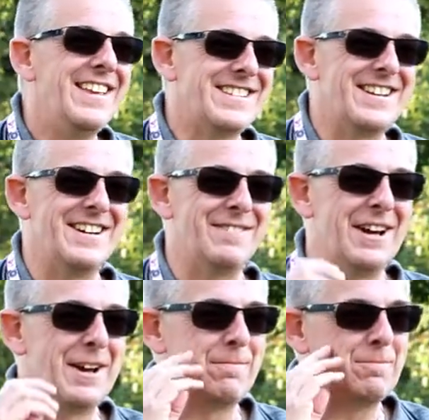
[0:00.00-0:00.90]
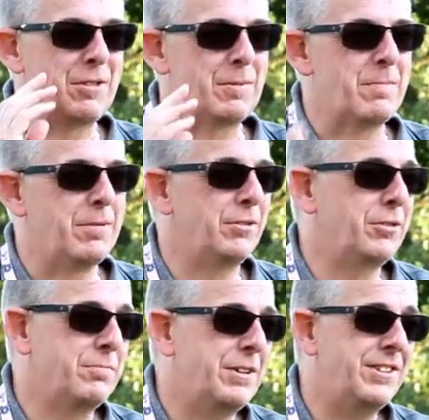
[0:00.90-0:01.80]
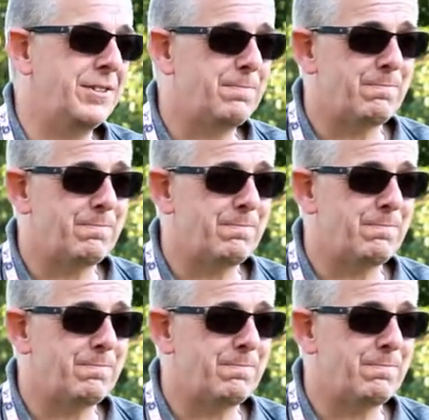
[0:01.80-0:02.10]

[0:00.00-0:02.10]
So we thought about pontoon bridge,